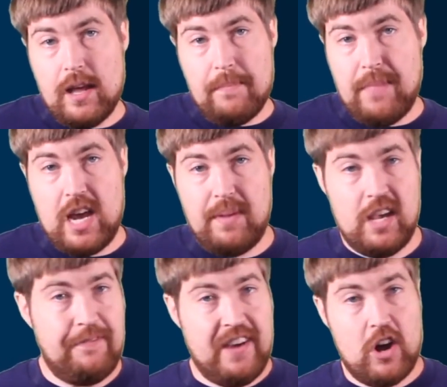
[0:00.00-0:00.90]

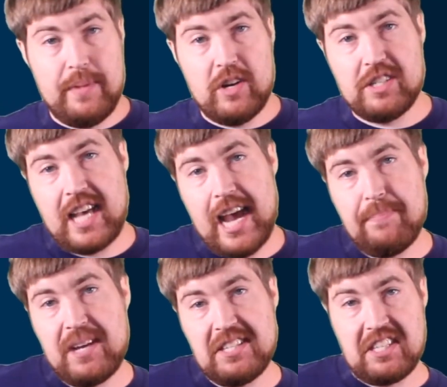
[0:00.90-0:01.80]
Maybe Faramir's
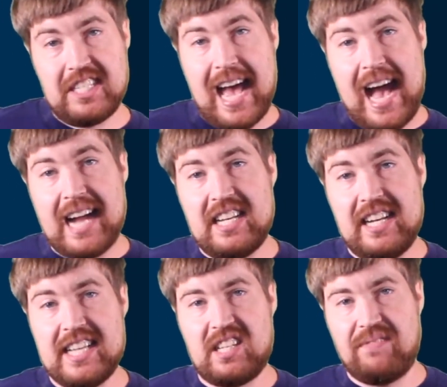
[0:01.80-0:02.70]
camp gets attacked and
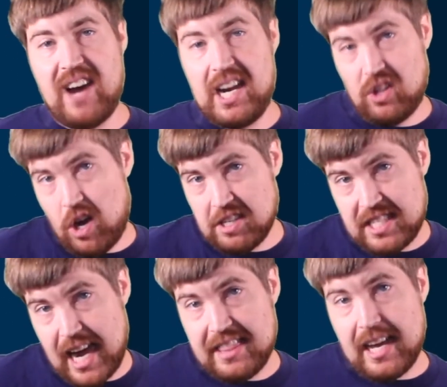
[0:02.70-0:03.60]
he has to fight
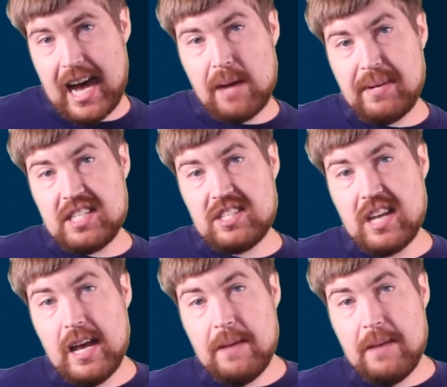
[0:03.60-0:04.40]
alongside the hobbits.